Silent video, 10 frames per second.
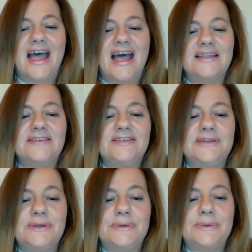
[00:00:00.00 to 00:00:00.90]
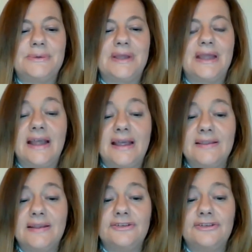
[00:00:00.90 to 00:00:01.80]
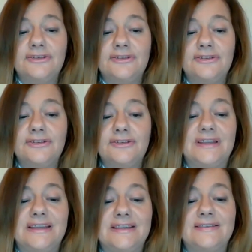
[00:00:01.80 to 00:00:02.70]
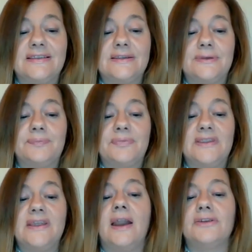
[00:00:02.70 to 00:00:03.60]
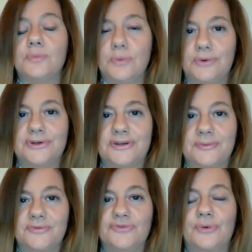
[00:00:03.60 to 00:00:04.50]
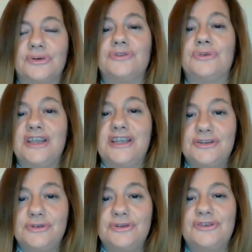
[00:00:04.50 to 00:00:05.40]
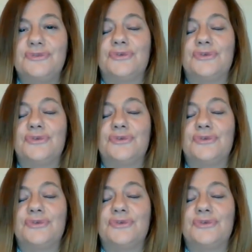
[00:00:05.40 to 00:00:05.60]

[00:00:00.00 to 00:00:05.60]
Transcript: And another challenge is the hard work for educators,